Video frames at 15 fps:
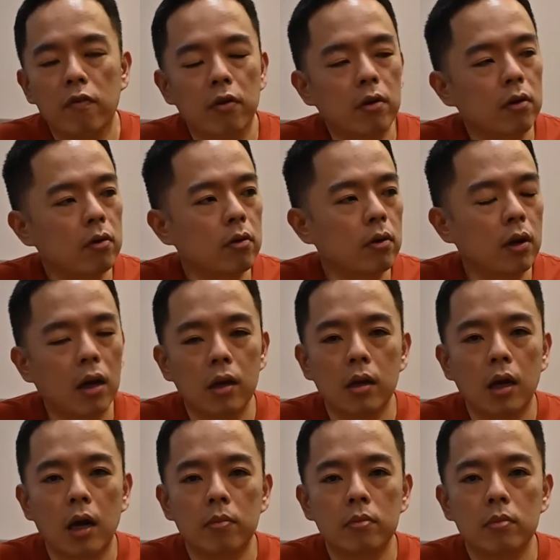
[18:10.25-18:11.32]
You know,
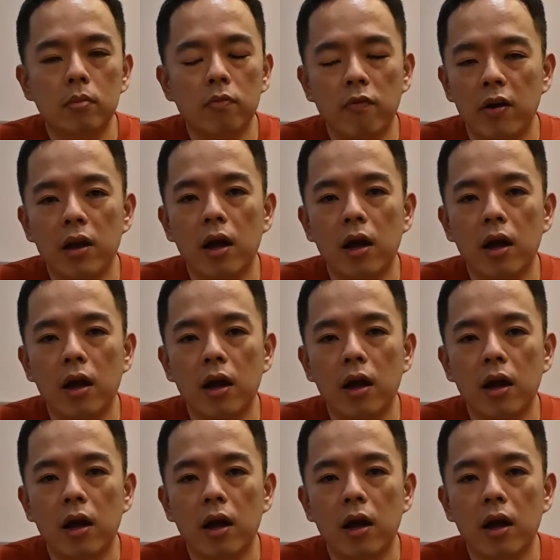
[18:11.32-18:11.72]
I'm very